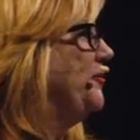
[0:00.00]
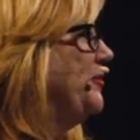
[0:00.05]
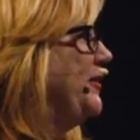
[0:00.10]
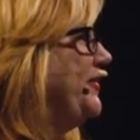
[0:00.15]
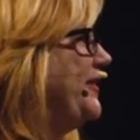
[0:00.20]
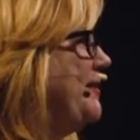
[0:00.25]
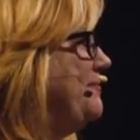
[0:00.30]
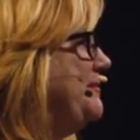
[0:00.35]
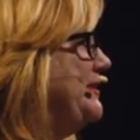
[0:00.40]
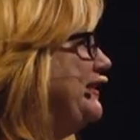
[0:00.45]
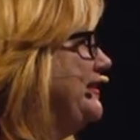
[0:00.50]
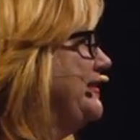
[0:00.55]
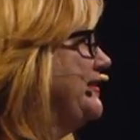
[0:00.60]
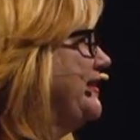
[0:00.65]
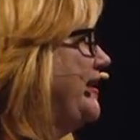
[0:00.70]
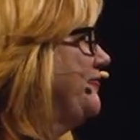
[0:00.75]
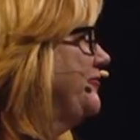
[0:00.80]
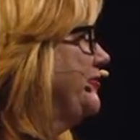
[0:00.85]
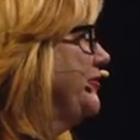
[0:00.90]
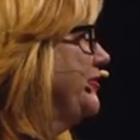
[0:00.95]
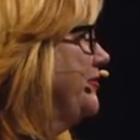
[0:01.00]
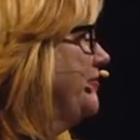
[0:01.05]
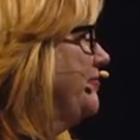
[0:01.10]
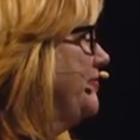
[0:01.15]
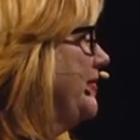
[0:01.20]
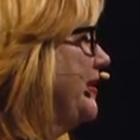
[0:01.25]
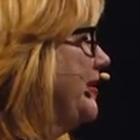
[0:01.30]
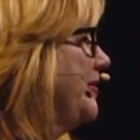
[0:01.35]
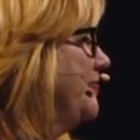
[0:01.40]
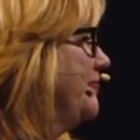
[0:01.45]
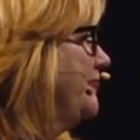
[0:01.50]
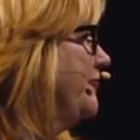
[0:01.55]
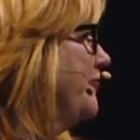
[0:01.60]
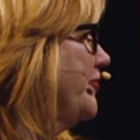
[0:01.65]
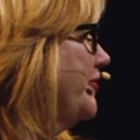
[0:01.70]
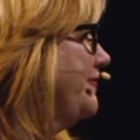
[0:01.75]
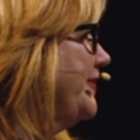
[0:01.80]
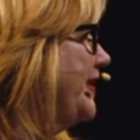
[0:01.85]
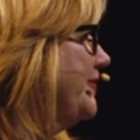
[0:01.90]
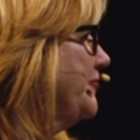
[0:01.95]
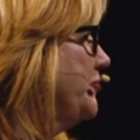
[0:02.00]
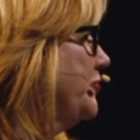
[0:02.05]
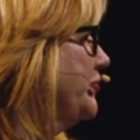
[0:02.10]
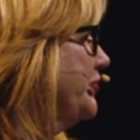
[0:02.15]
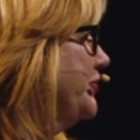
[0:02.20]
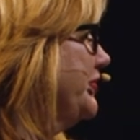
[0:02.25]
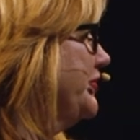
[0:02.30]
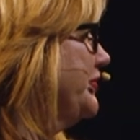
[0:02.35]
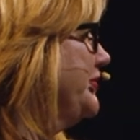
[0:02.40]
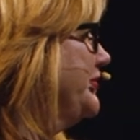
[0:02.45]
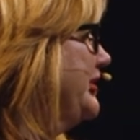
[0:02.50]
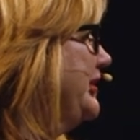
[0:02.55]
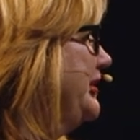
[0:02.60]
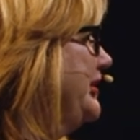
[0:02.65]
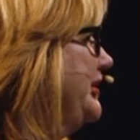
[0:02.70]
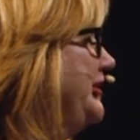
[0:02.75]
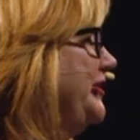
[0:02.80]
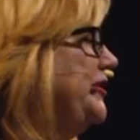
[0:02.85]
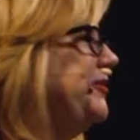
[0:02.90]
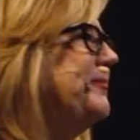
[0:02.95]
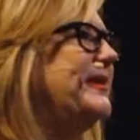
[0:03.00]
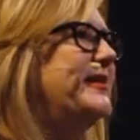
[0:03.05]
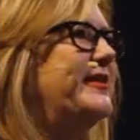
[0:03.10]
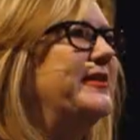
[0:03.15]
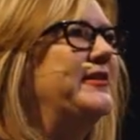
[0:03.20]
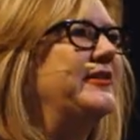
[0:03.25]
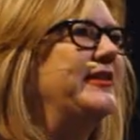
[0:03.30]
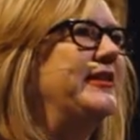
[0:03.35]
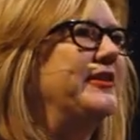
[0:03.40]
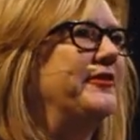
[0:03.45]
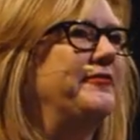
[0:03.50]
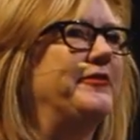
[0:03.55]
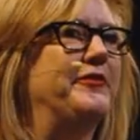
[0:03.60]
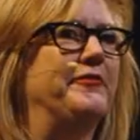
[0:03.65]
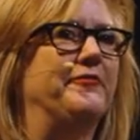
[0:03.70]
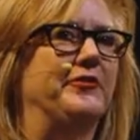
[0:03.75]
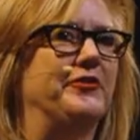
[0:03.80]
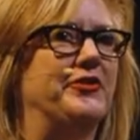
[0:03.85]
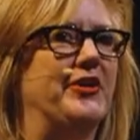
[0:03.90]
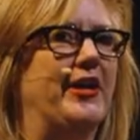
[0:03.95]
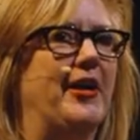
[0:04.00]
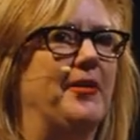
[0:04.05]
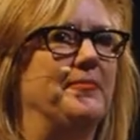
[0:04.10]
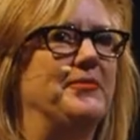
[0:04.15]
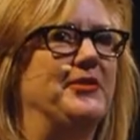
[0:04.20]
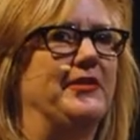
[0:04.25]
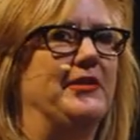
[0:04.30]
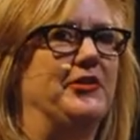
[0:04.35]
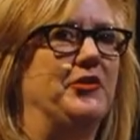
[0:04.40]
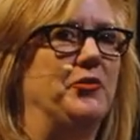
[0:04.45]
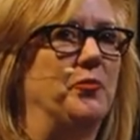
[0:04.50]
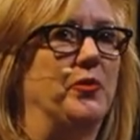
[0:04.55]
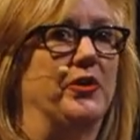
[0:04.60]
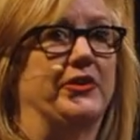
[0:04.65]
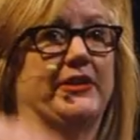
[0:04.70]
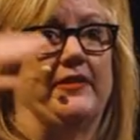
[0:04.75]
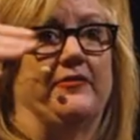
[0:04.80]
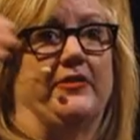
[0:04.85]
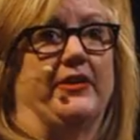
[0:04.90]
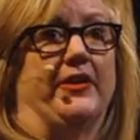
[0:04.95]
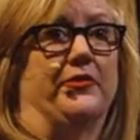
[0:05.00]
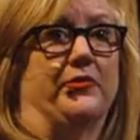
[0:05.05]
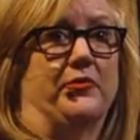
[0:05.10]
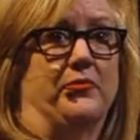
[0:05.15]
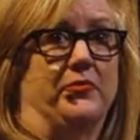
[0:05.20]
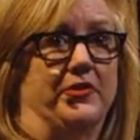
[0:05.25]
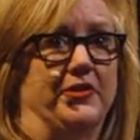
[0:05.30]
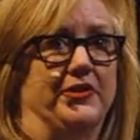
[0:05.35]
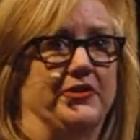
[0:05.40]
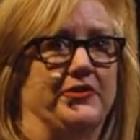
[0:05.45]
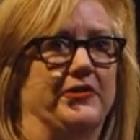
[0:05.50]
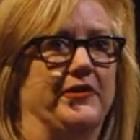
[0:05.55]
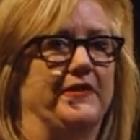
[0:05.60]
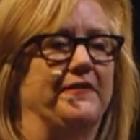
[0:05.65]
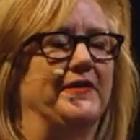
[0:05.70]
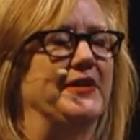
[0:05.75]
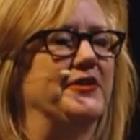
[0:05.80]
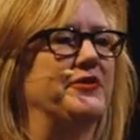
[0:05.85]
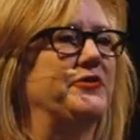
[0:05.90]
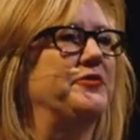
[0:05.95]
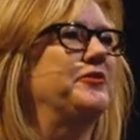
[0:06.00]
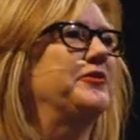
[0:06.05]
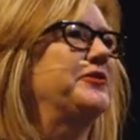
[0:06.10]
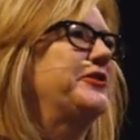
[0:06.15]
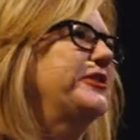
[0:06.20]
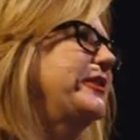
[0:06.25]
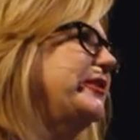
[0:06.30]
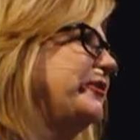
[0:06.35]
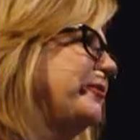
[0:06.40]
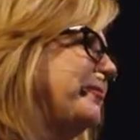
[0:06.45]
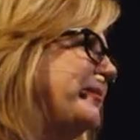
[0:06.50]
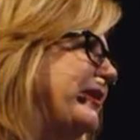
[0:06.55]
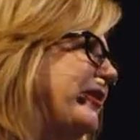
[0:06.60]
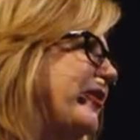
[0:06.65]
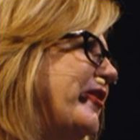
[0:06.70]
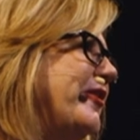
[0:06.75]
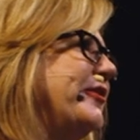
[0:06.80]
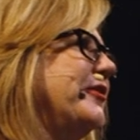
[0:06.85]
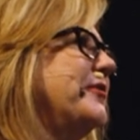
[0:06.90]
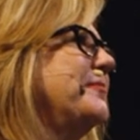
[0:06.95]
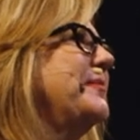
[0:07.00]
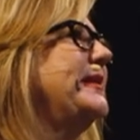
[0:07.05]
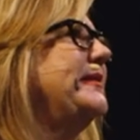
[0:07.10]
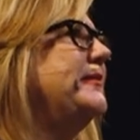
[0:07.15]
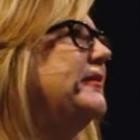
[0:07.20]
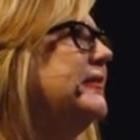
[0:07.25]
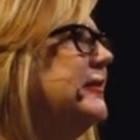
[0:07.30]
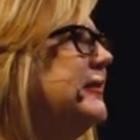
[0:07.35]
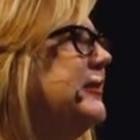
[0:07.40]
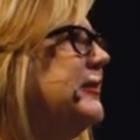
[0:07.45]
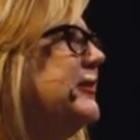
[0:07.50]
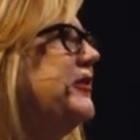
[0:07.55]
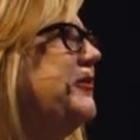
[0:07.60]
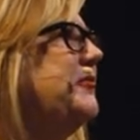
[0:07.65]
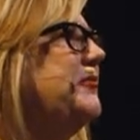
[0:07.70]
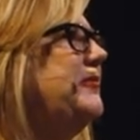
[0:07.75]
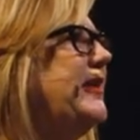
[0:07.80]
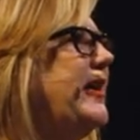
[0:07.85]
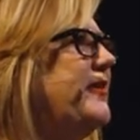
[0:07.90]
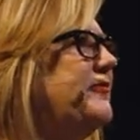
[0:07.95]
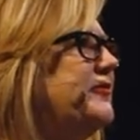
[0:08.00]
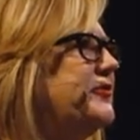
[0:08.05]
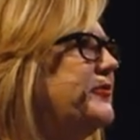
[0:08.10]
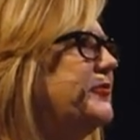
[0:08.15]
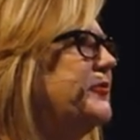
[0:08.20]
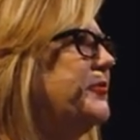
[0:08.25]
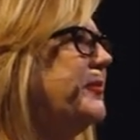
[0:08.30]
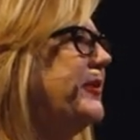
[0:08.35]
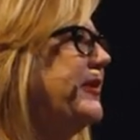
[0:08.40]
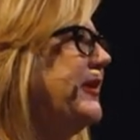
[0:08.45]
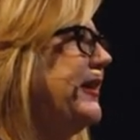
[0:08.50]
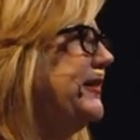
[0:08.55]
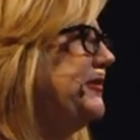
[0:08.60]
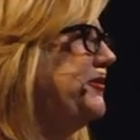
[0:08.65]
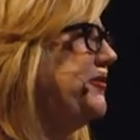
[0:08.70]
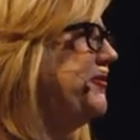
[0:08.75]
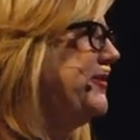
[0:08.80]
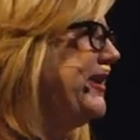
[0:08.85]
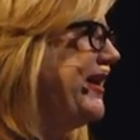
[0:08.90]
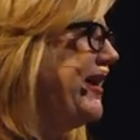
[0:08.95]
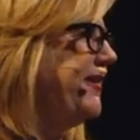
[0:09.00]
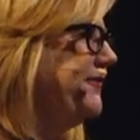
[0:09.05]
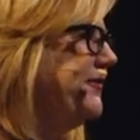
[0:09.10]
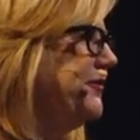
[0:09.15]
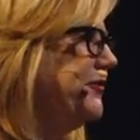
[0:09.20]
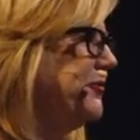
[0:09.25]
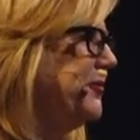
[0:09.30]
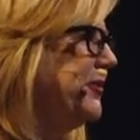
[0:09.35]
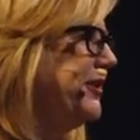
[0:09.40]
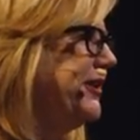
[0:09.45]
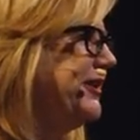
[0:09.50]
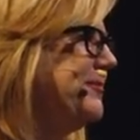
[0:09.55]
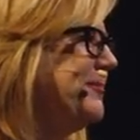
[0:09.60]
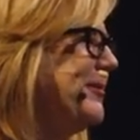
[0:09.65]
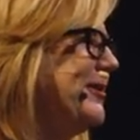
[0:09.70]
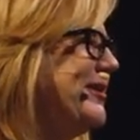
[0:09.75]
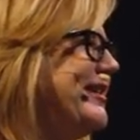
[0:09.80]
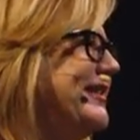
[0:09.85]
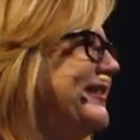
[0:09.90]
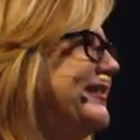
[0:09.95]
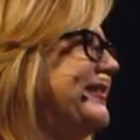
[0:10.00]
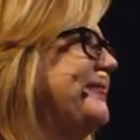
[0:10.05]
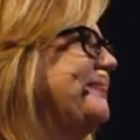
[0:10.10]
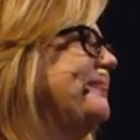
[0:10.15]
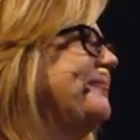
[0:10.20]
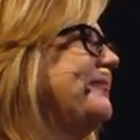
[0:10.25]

what that meant is after um, four or five quarters, you basically interviewed for jobs, and then you worked every other quarter until you finished school. It took a little bit longer, but you left school with like two and a half years work experience.